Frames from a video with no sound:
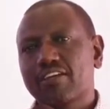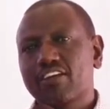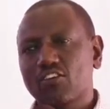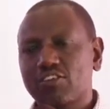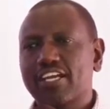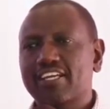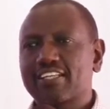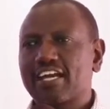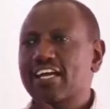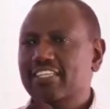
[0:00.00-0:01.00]
looking at
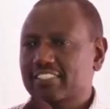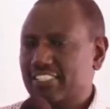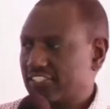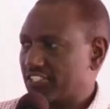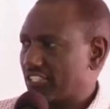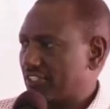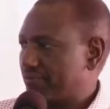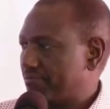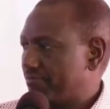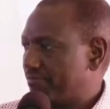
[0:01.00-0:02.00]
the architecture
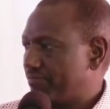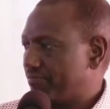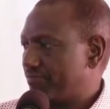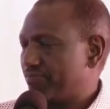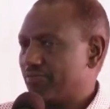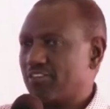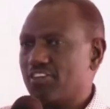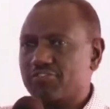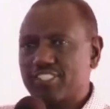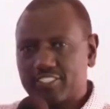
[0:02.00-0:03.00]

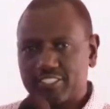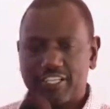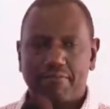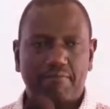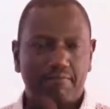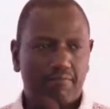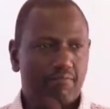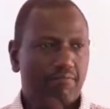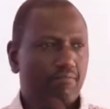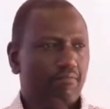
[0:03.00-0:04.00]
of this team,
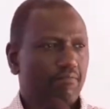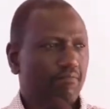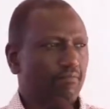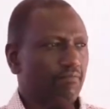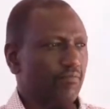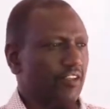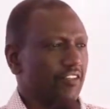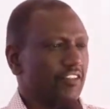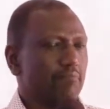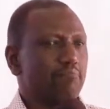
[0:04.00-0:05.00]

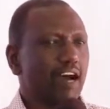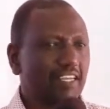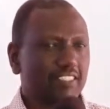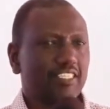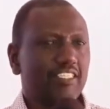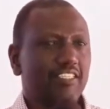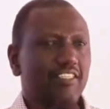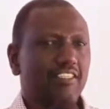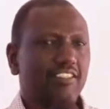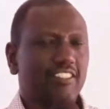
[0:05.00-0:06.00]
the
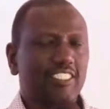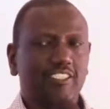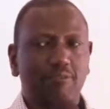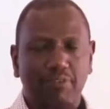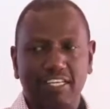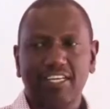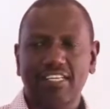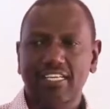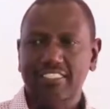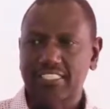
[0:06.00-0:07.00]

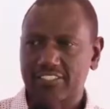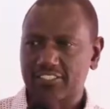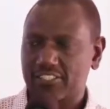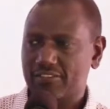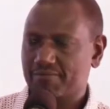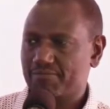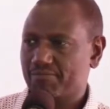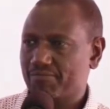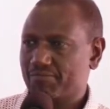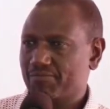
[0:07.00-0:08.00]
multidisciplinary architecture,
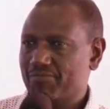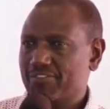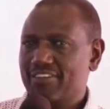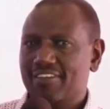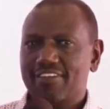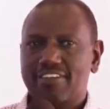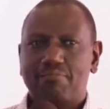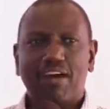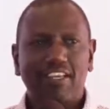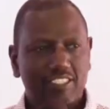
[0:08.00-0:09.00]
the
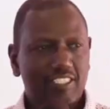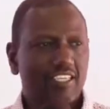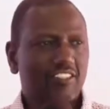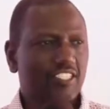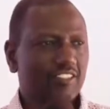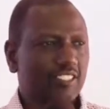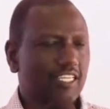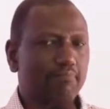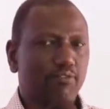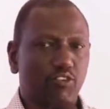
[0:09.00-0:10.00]
multi-agency
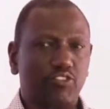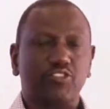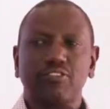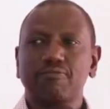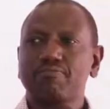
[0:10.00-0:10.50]
approach,